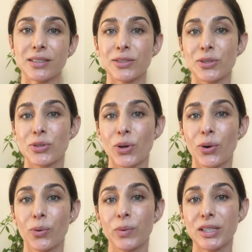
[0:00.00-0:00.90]

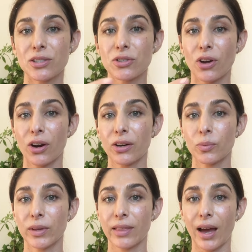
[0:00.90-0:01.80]
So we start
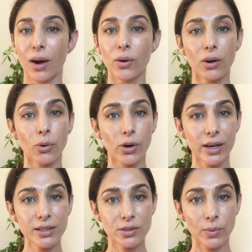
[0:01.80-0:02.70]
with our
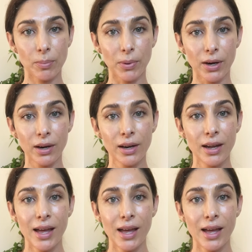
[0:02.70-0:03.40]
Aura Sweeper,